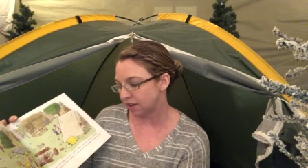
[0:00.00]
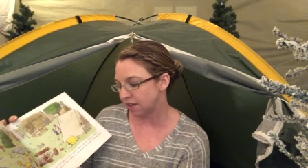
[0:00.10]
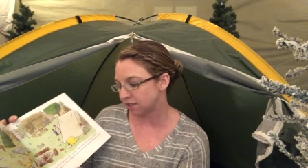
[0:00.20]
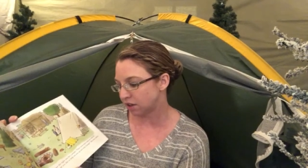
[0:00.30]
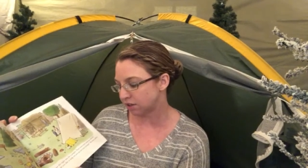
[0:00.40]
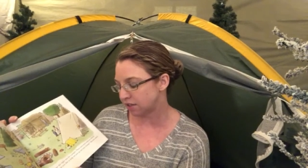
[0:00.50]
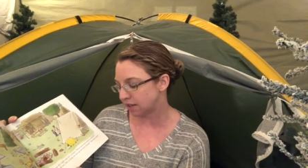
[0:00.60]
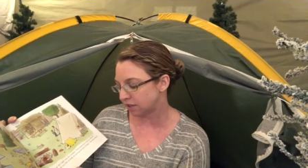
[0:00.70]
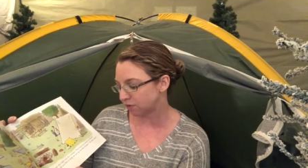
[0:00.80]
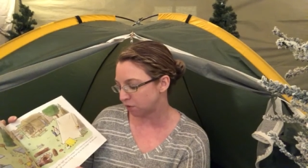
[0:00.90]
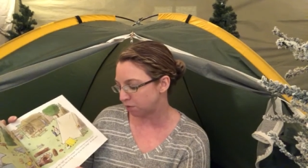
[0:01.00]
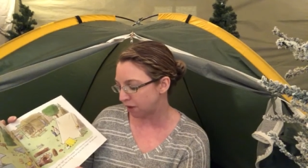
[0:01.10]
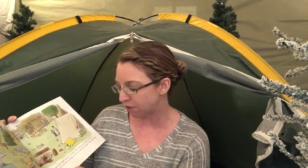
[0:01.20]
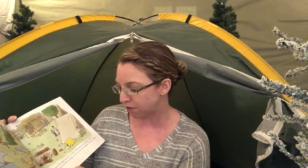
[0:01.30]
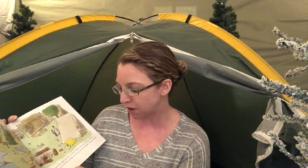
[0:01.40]
He saw tents for
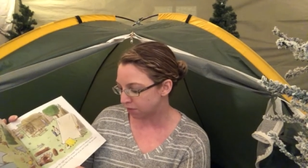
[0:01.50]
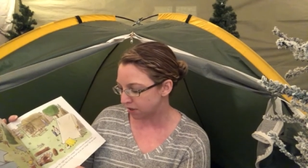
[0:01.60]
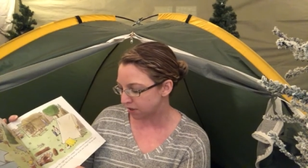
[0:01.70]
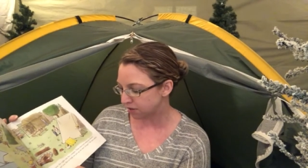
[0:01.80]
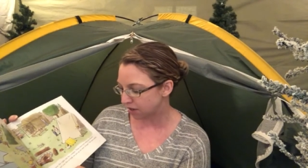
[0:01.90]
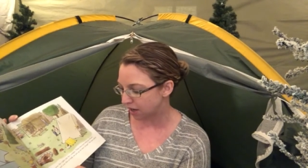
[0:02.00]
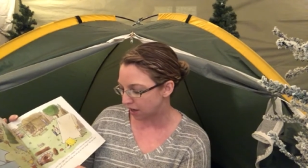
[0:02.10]
big families